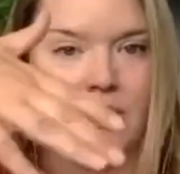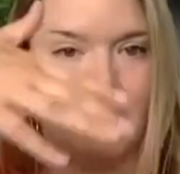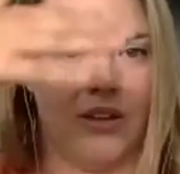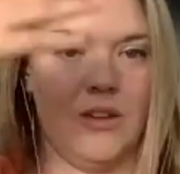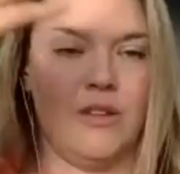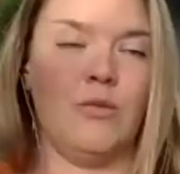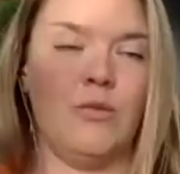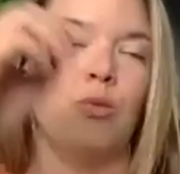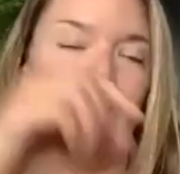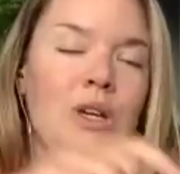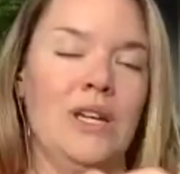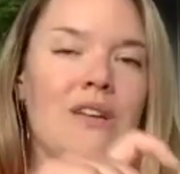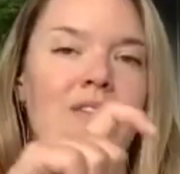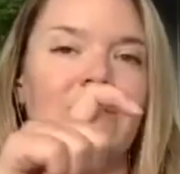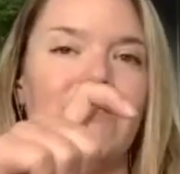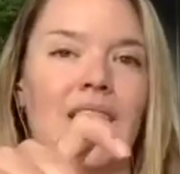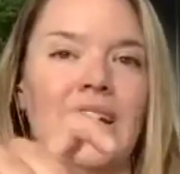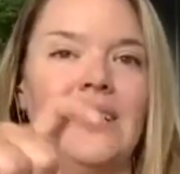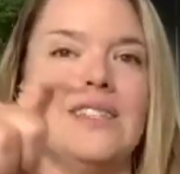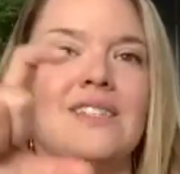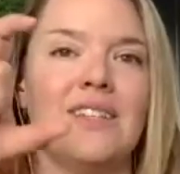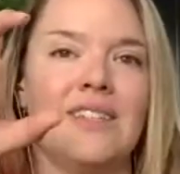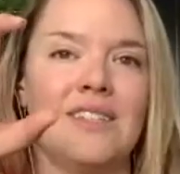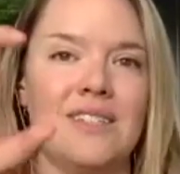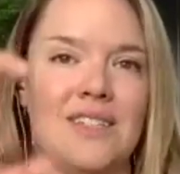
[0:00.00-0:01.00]

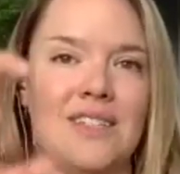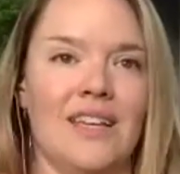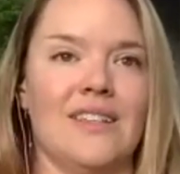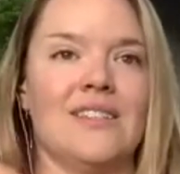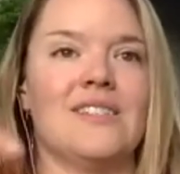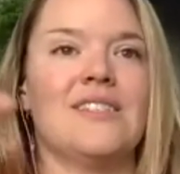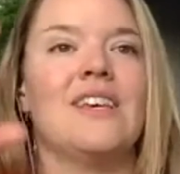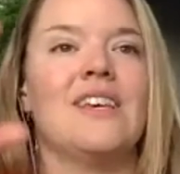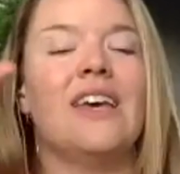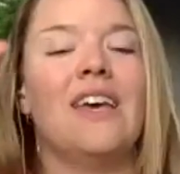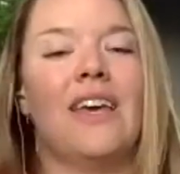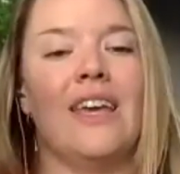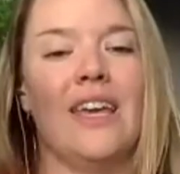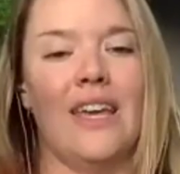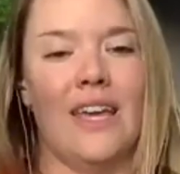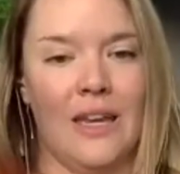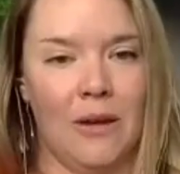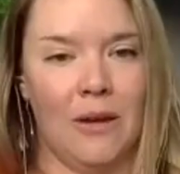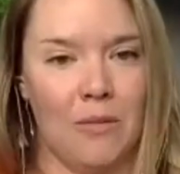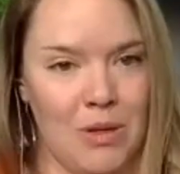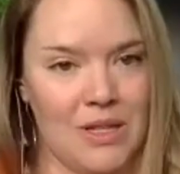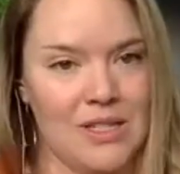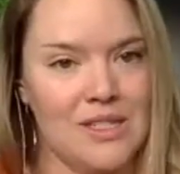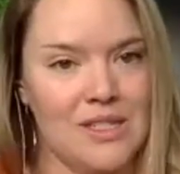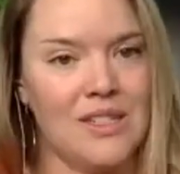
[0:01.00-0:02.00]
redefine success
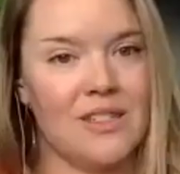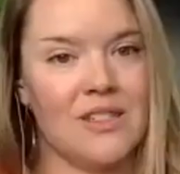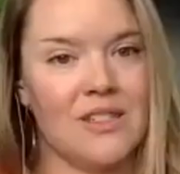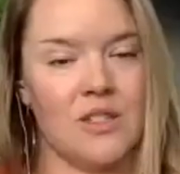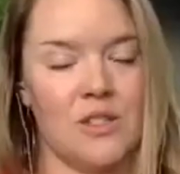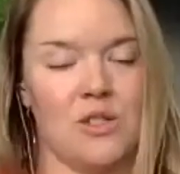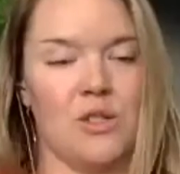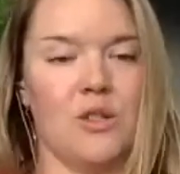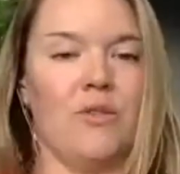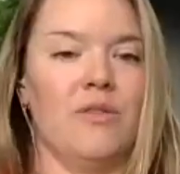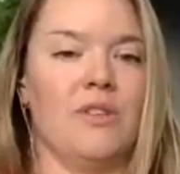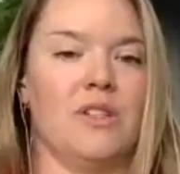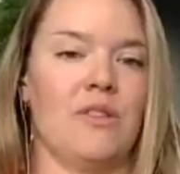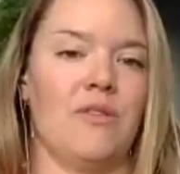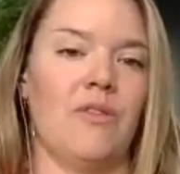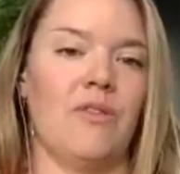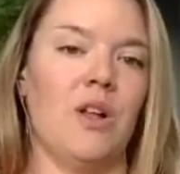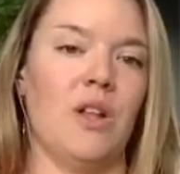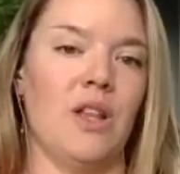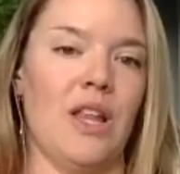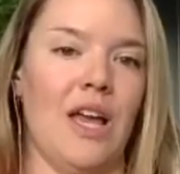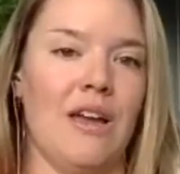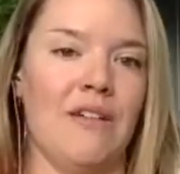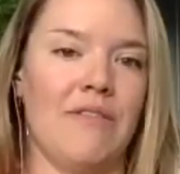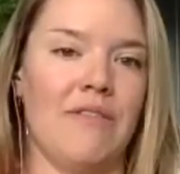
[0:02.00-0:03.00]
in business and service of
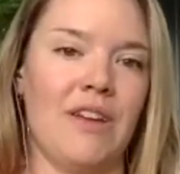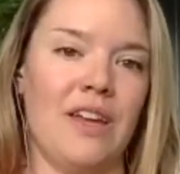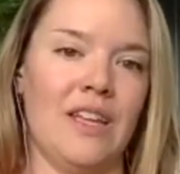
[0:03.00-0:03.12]
all life?